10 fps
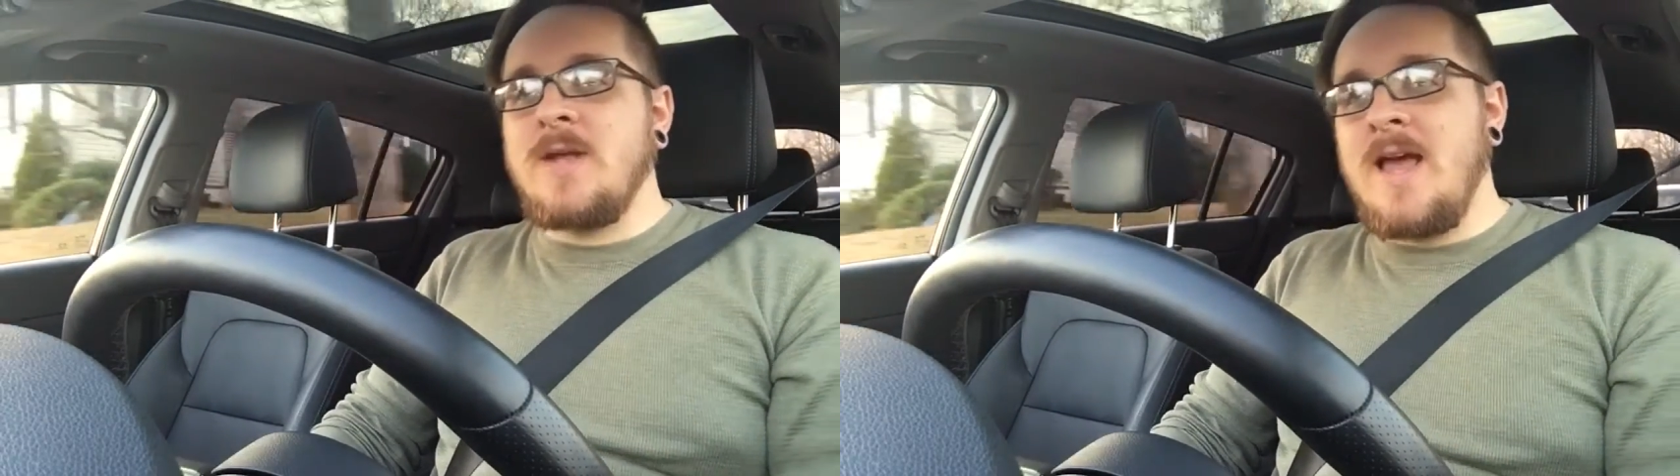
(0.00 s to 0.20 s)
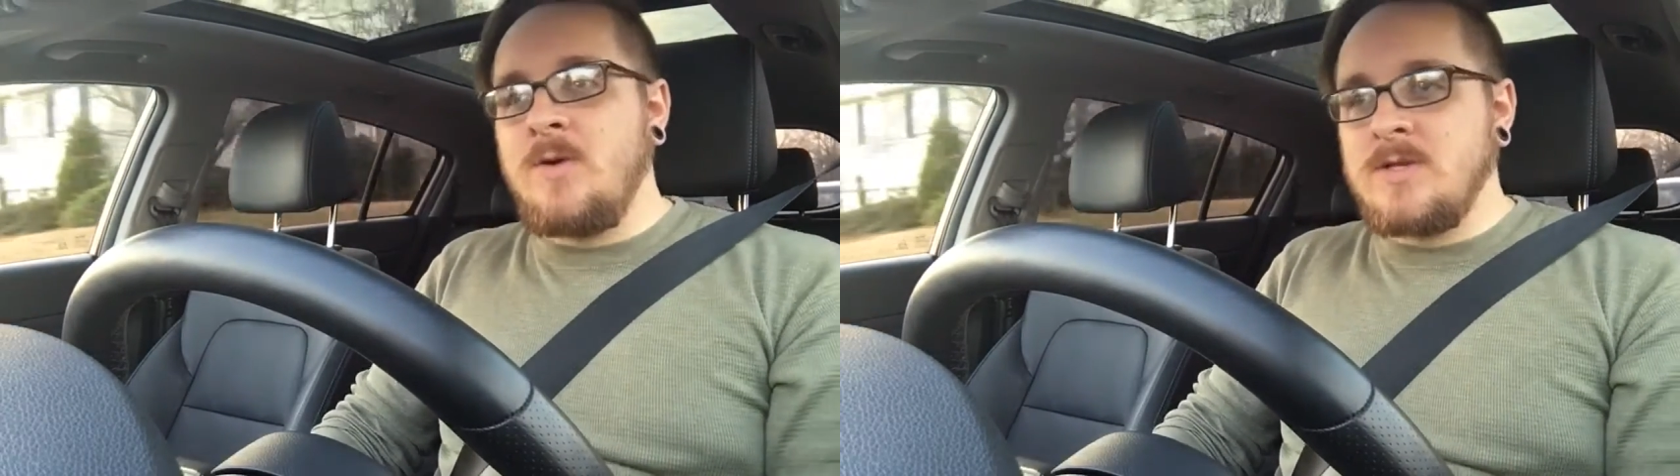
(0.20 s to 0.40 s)

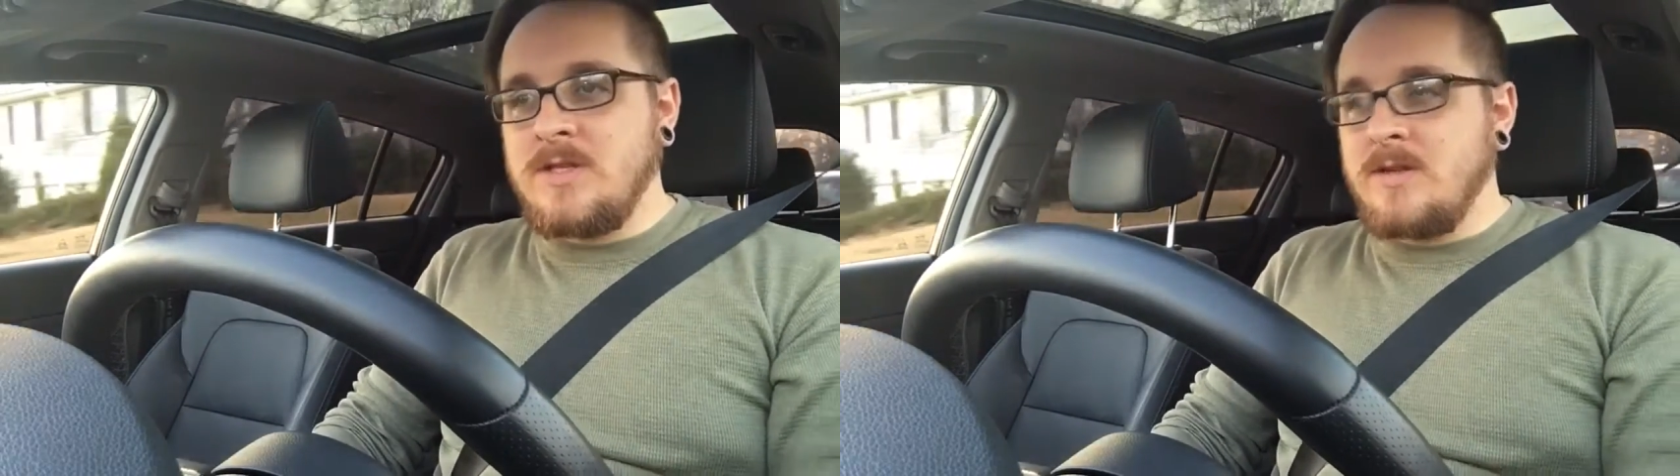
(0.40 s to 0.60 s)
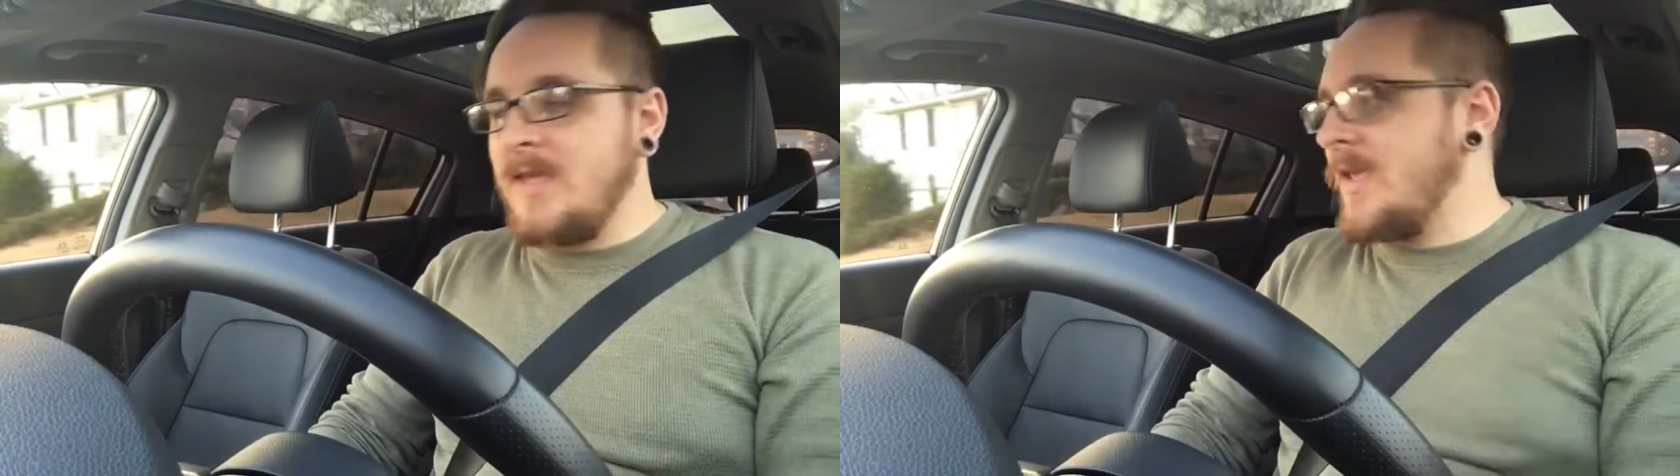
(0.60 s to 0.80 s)
when I
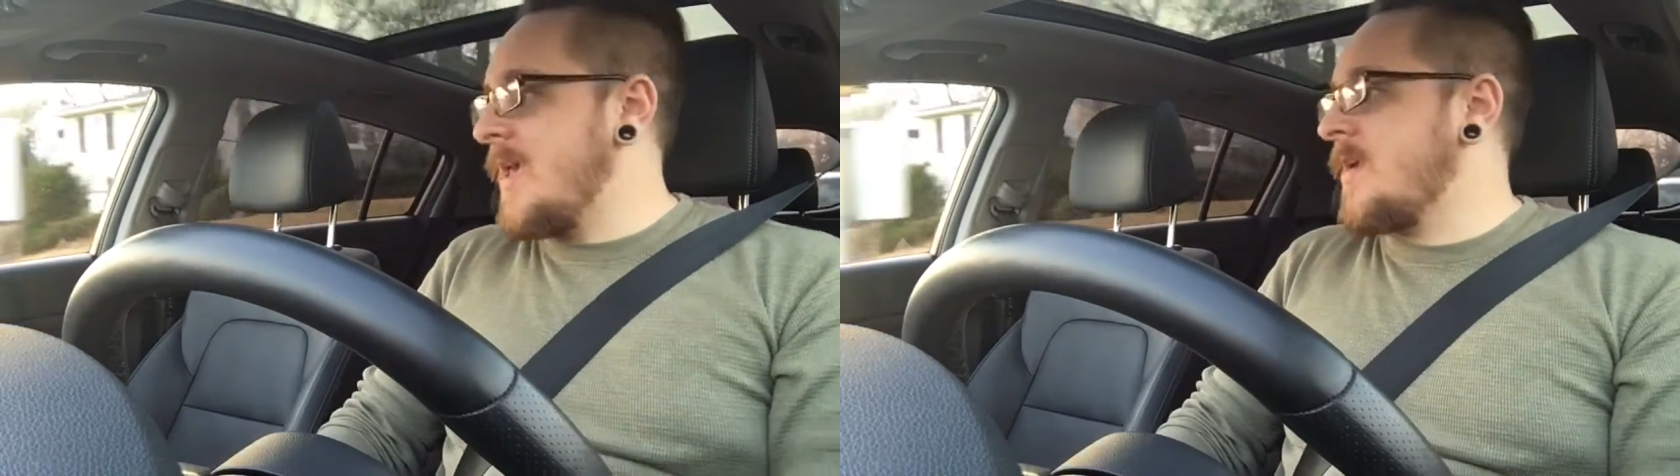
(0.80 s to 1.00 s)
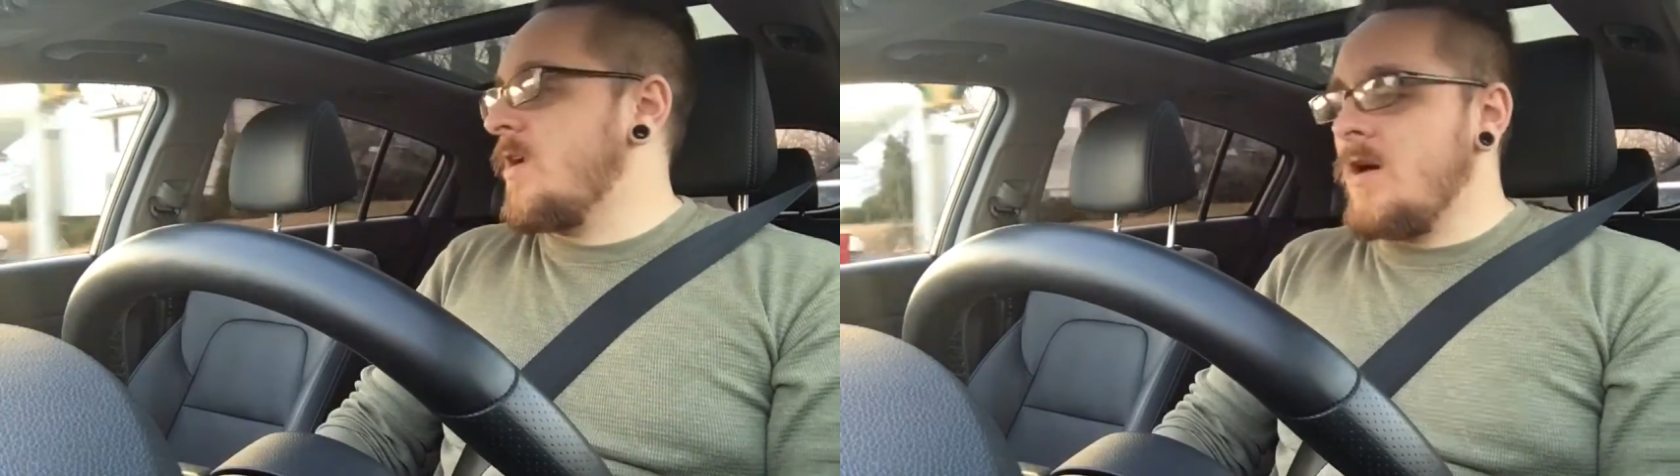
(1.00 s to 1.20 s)
was looking
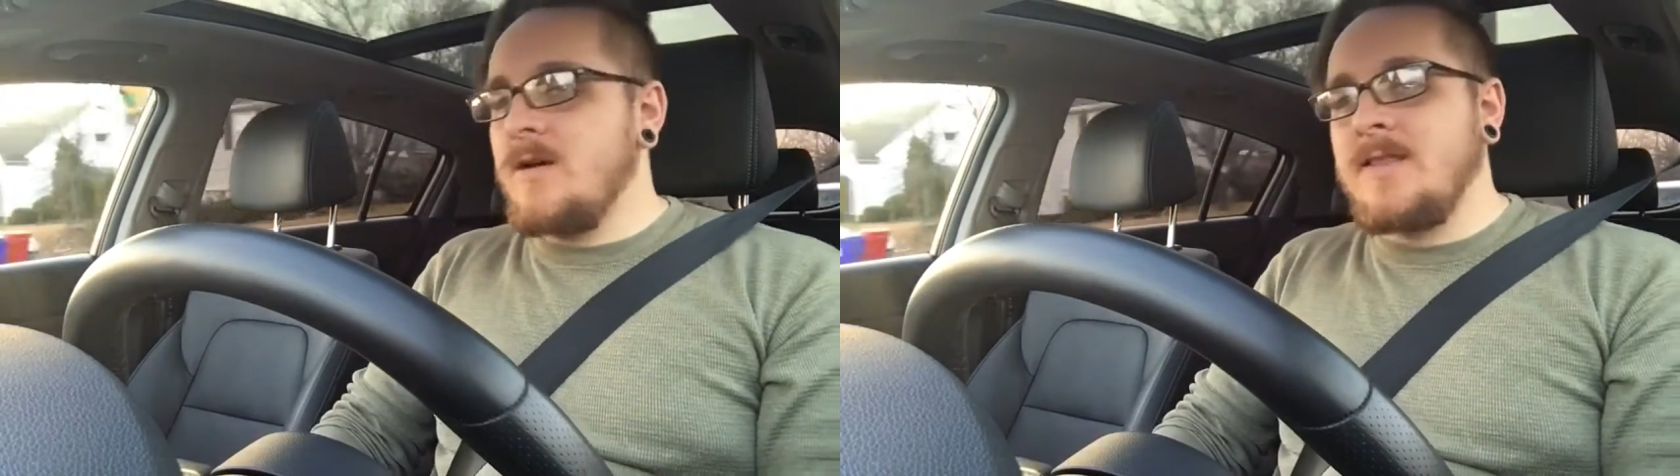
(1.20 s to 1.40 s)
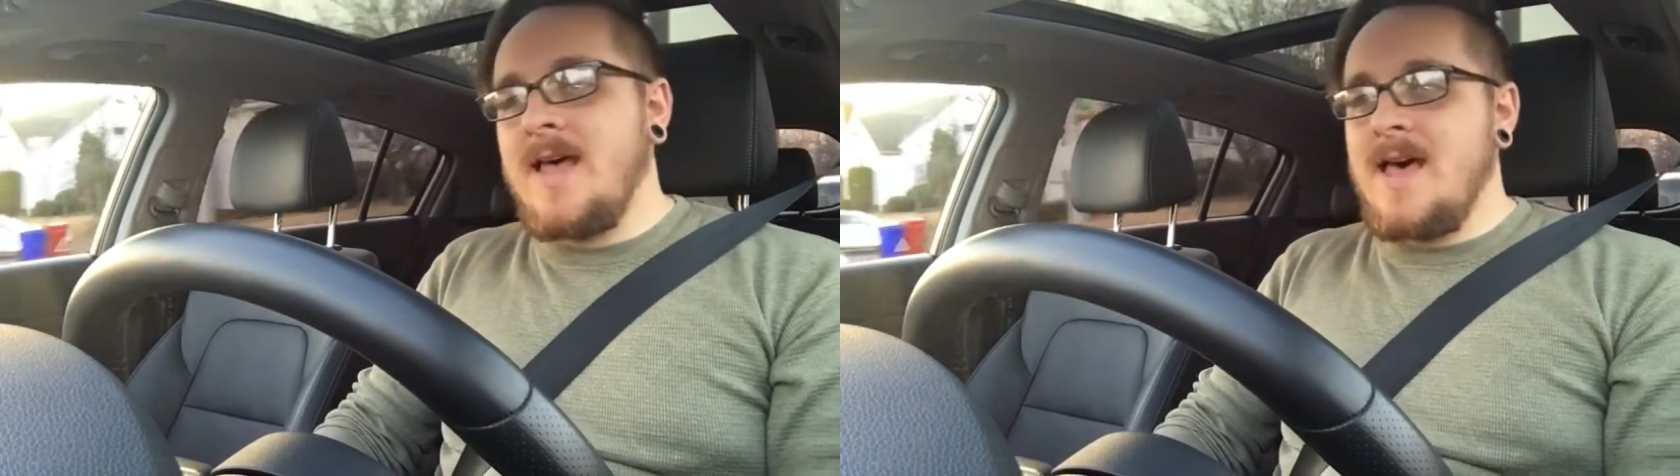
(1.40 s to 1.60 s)
at it
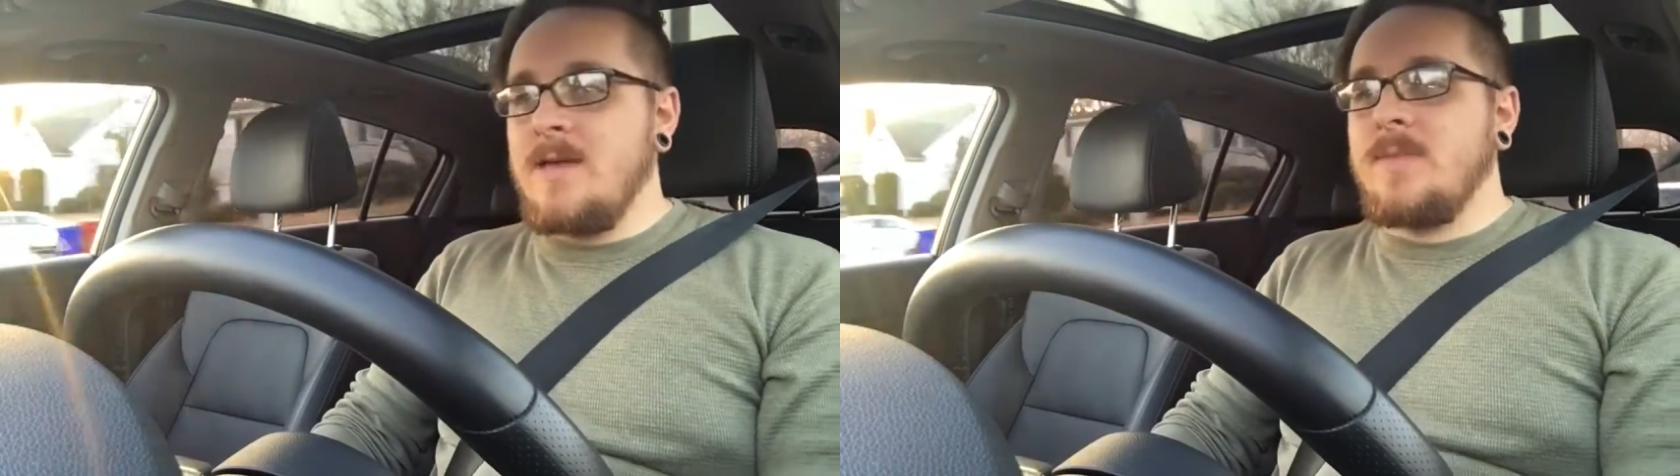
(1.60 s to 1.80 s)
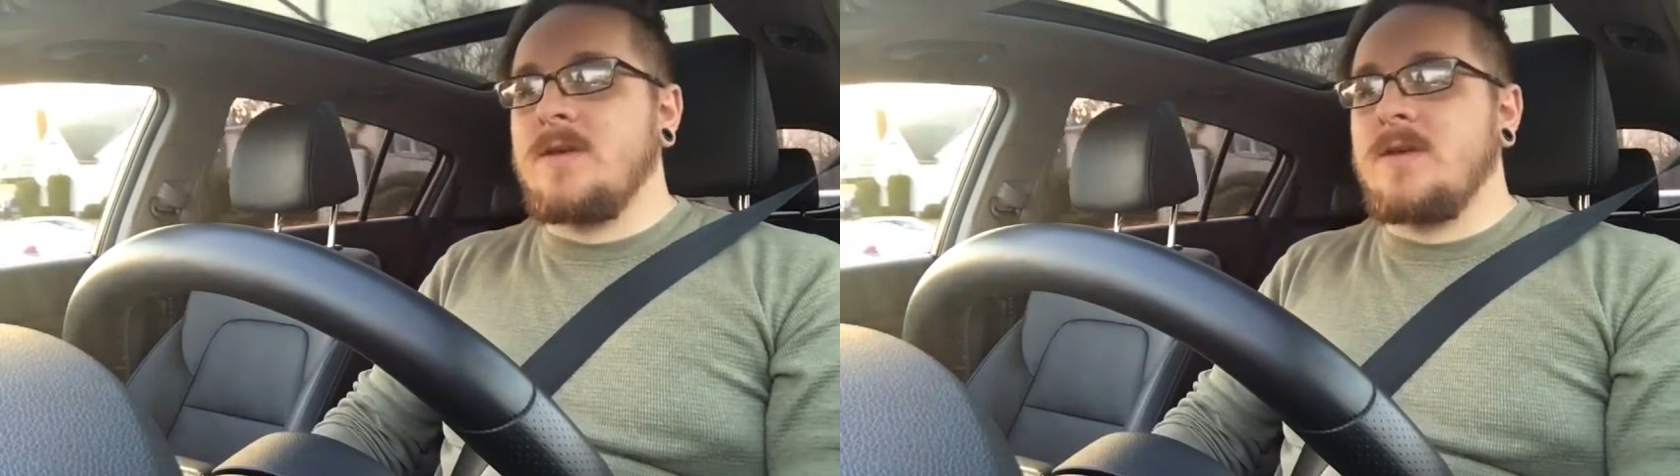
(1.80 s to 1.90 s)
online,